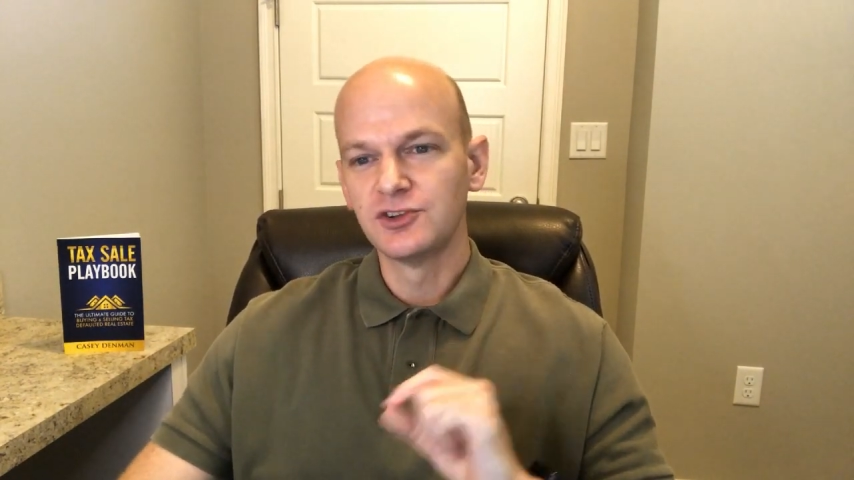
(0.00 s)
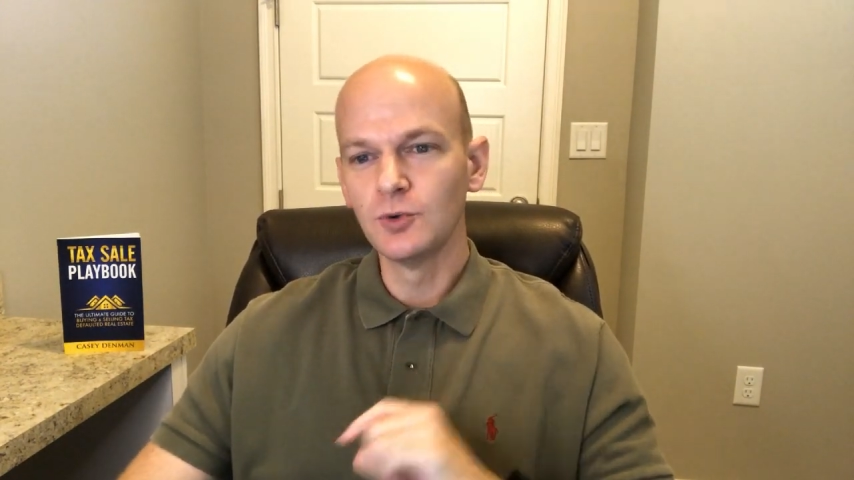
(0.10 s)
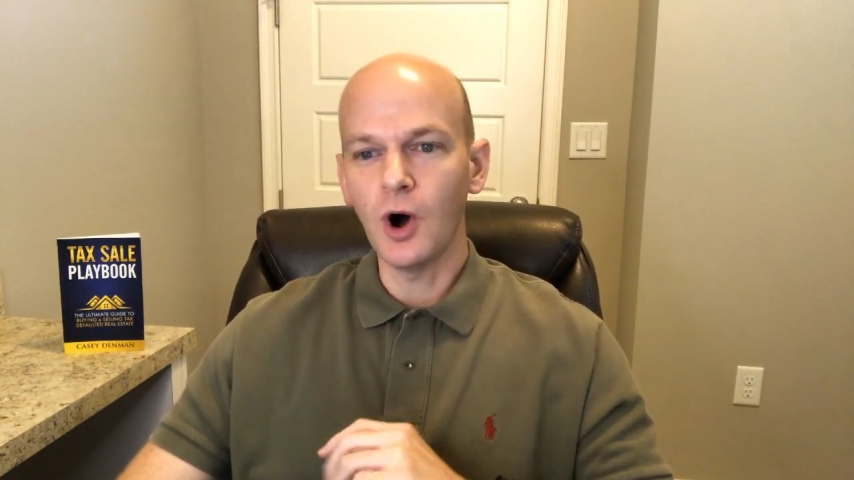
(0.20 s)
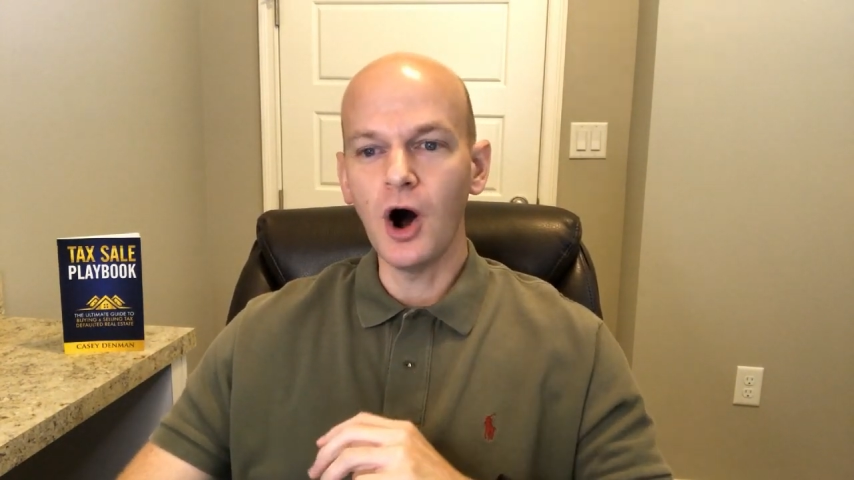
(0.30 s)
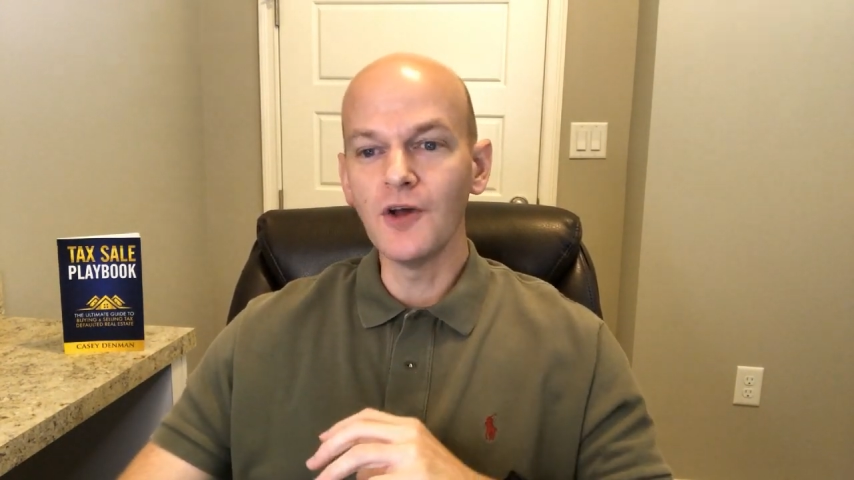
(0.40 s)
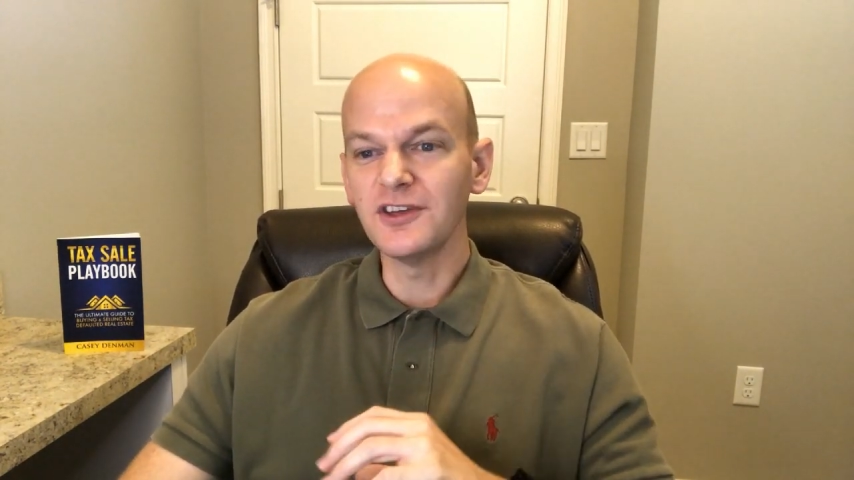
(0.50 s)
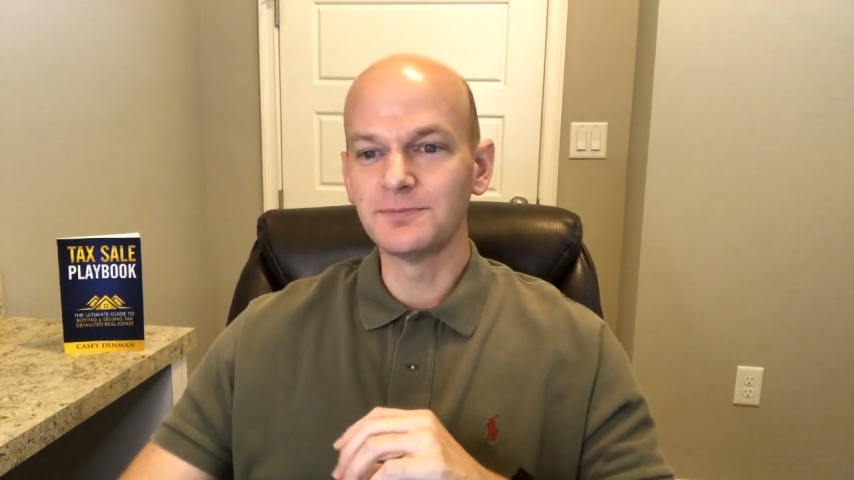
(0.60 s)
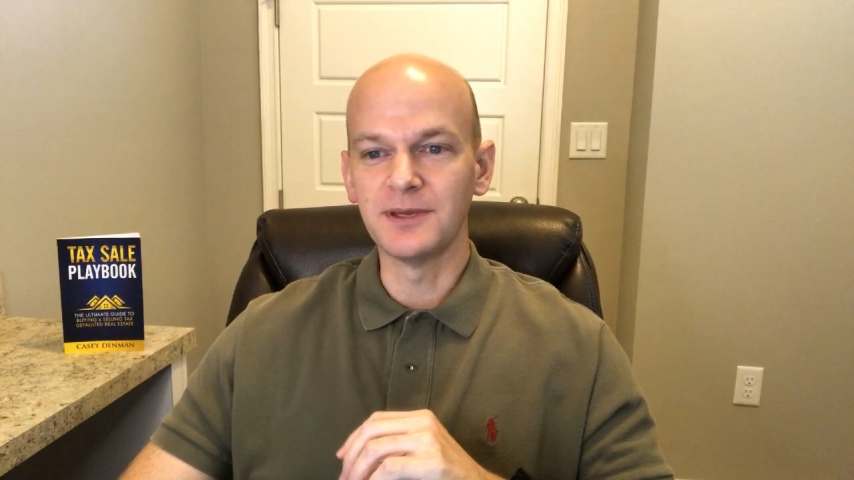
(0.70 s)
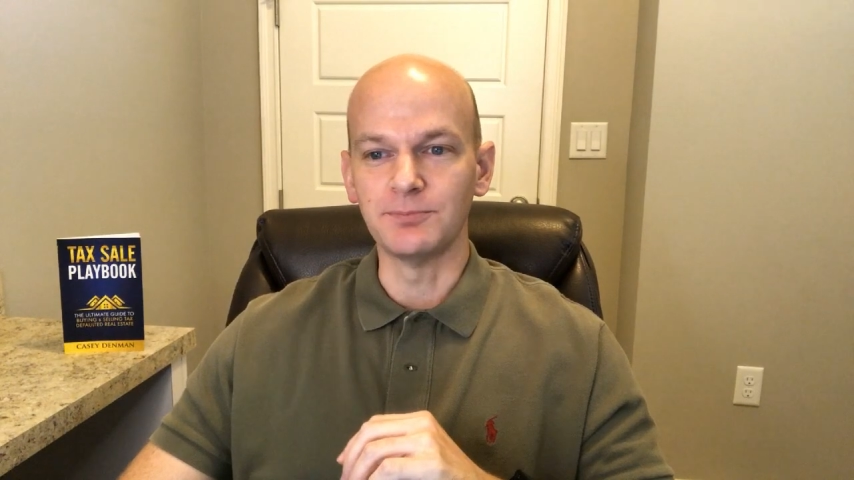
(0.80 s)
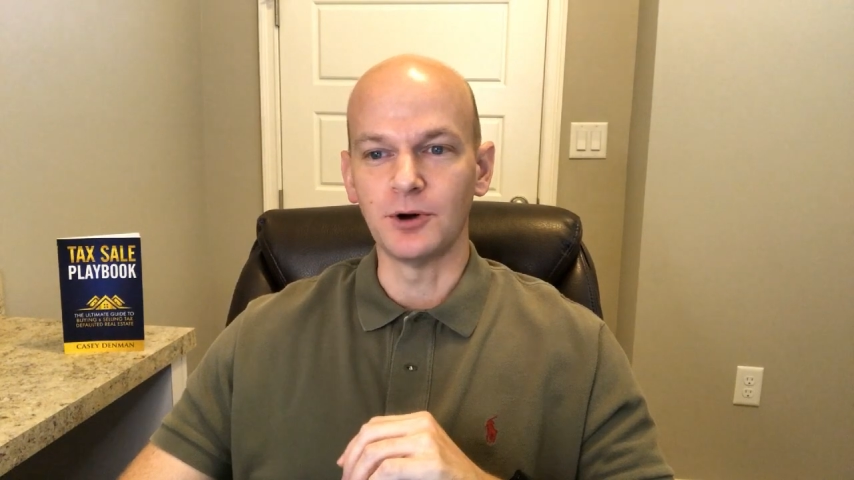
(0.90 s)
to all
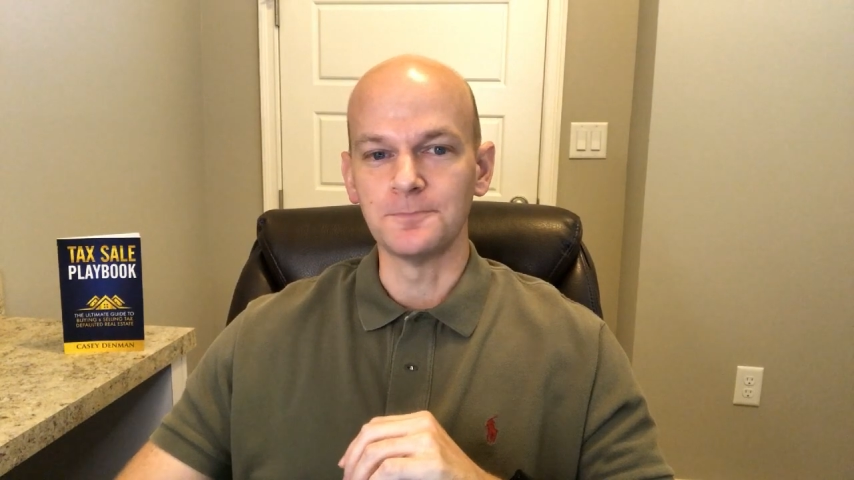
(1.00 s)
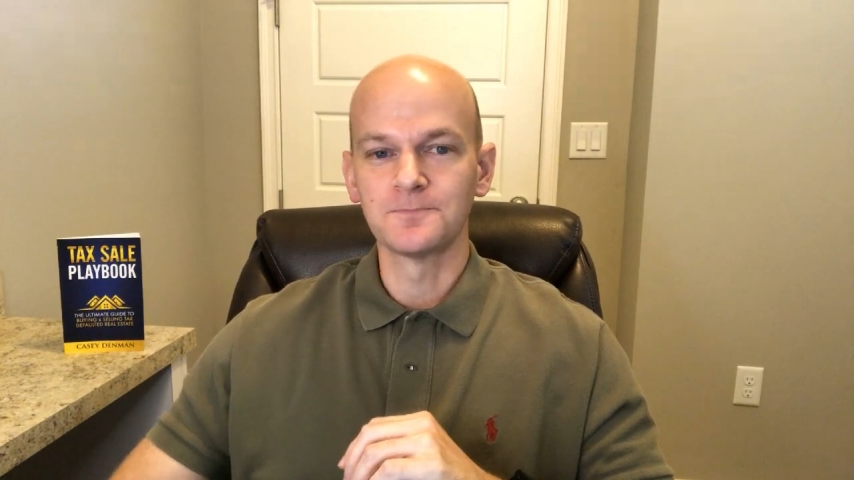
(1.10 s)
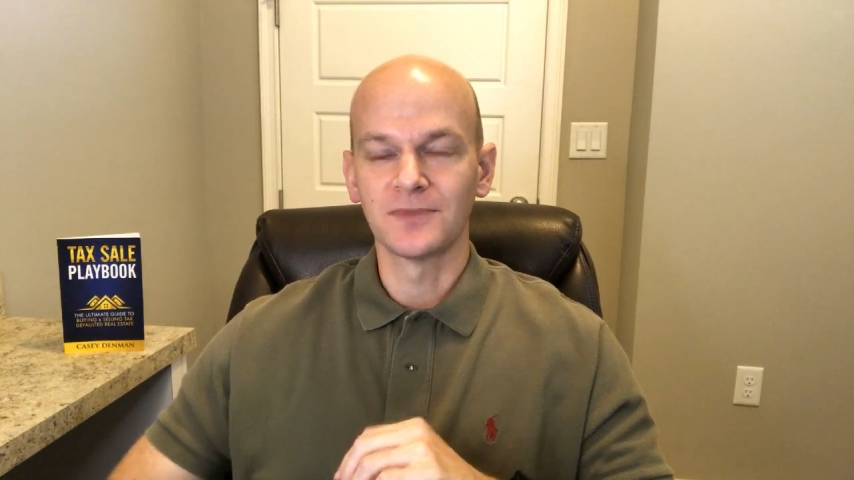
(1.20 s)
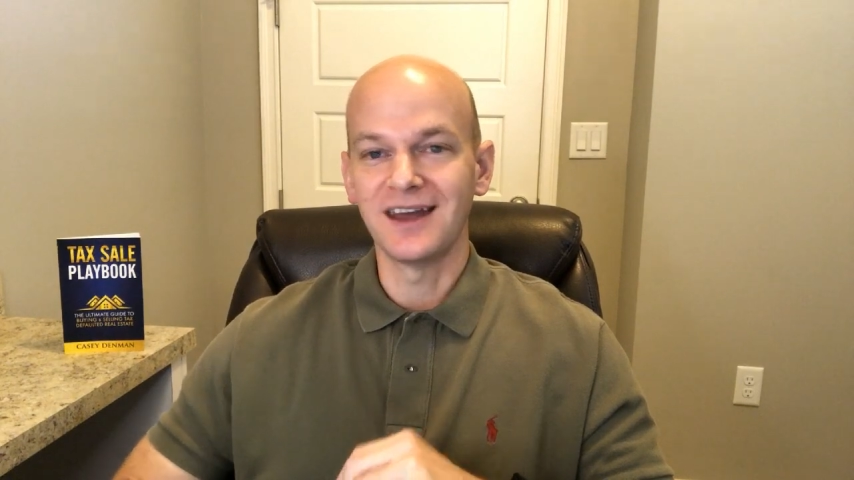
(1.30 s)
these people.